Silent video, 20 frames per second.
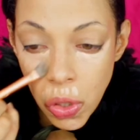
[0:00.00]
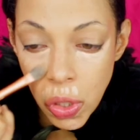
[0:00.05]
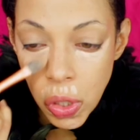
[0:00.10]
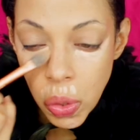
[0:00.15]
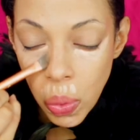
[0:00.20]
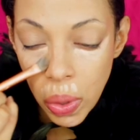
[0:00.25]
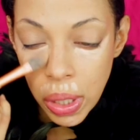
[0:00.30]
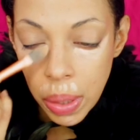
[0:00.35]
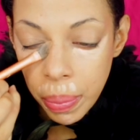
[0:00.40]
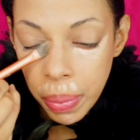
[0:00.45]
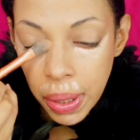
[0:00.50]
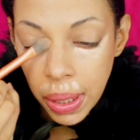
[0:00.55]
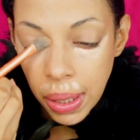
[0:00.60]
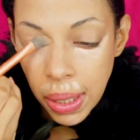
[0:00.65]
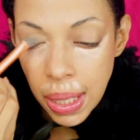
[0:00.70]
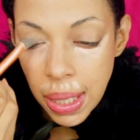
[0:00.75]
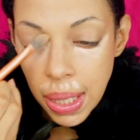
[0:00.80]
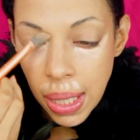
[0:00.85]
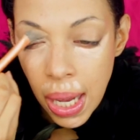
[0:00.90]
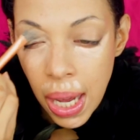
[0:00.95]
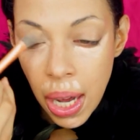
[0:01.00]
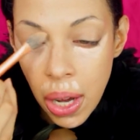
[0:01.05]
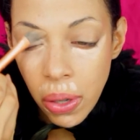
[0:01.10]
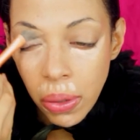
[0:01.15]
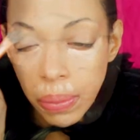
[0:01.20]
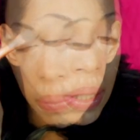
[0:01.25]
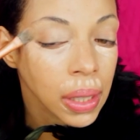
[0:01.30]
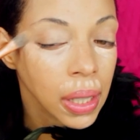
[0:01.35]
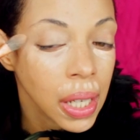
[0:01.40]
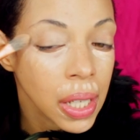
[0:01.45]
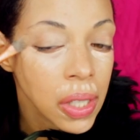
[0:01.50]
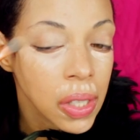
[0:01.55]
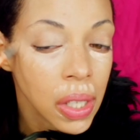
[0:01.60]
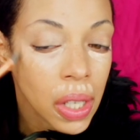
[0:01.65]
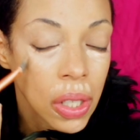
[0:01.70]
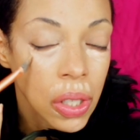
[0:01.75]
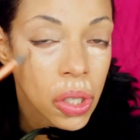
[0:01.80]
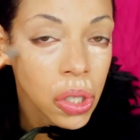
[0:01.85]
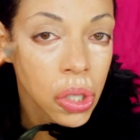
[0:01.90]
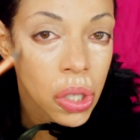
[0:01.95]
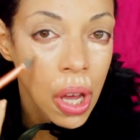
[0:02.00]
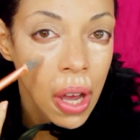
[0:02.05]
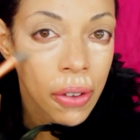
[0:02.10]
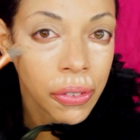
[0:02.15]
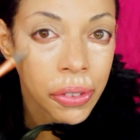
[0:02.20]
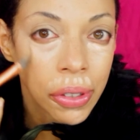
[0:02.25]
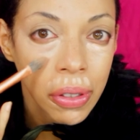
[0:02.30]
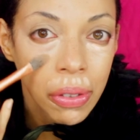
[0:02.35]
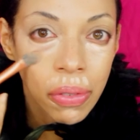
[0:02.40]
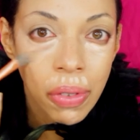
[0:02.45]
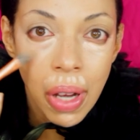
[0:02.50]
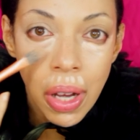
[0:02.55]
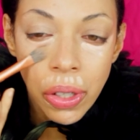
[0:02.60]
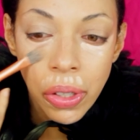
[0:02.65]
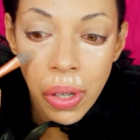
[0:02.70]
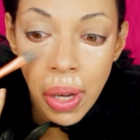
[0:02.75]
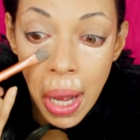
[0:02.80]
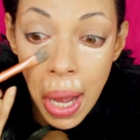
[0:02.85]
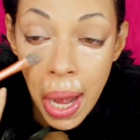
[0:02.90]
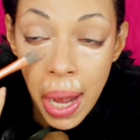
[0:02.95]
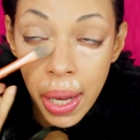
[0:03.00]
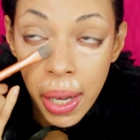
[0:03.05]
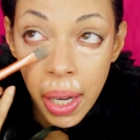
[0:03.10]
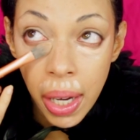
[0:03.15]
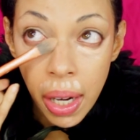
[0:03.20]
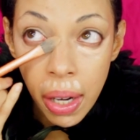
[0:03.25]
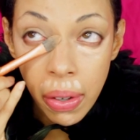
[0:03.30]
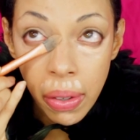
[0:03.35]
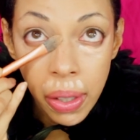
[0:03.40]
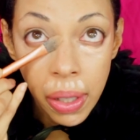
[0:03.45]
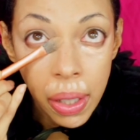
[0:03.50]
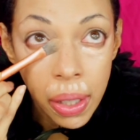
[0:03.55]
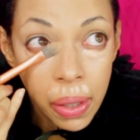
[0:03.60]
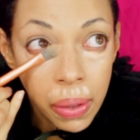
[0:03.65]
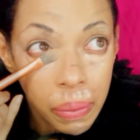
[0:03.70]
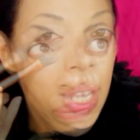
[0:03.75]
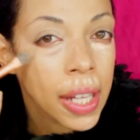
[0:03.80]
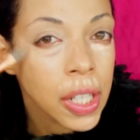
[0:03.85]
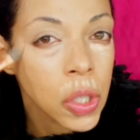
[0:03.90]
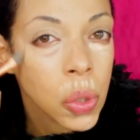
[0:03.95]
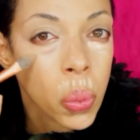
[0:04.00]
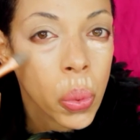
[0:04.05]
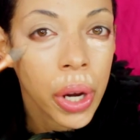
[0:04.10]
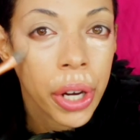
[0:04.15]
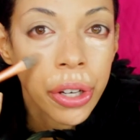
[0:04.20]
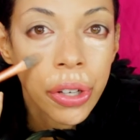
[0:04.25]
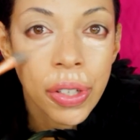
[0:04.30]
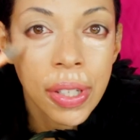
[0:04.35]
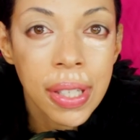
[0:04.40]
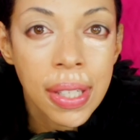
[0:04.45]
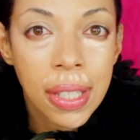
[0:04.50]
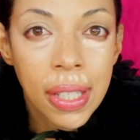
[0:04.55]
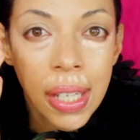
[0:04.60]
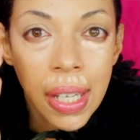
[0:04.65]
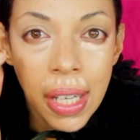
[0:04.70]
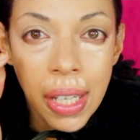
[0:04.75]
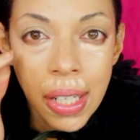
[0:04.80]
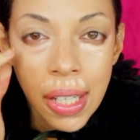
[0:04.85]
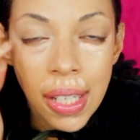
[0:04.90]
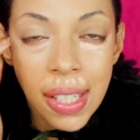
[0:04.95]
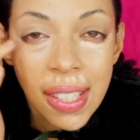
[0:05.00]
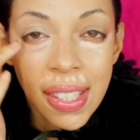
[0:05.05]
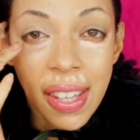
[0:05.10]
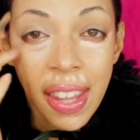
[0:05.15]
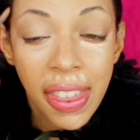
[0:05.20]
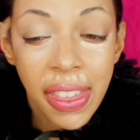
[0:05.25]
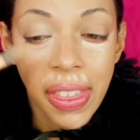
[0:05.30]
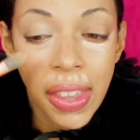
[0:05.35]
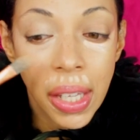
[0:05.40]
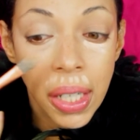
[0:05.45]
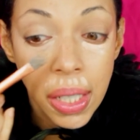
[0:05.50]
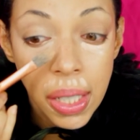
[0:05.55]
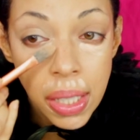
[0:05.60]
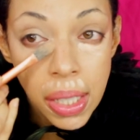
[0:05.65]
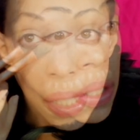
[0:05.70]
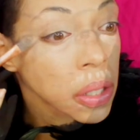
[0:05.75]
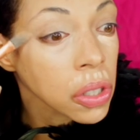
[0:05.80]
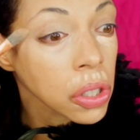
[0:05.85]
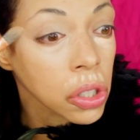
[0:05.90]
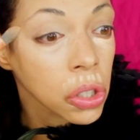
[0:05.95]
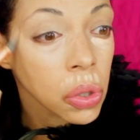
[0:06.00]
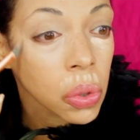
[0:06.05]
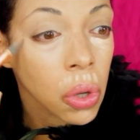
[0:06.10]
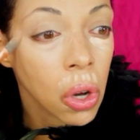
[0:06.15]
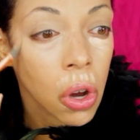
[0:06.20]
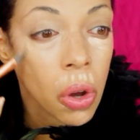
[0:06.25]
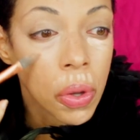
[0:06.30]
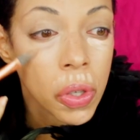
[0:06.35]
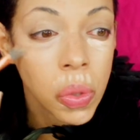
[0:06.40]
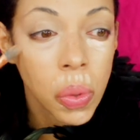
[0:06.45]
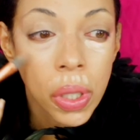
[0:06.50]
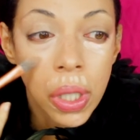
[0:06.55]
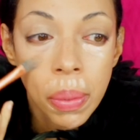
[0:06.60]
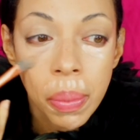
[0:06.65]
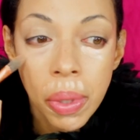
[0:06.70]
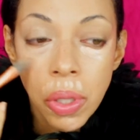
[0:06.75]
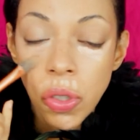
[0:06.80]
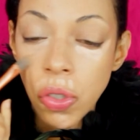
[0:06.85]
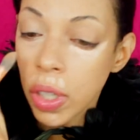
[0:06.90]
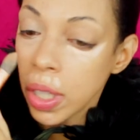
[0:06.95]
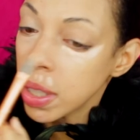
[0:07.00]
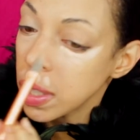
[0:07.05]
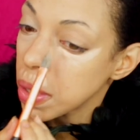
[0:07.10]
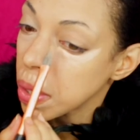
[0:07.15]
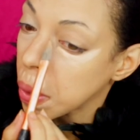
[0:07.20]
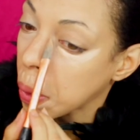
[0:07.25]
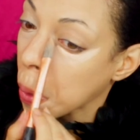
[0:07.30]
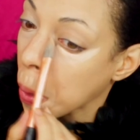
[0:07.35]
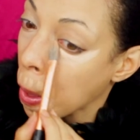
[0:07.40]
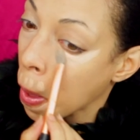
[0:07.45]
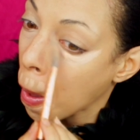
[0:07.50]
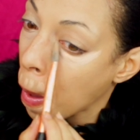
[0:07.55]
you just want to blend this out nice and soft around your eye area. It's where your skin is the thinnest, so you always want to be gentle.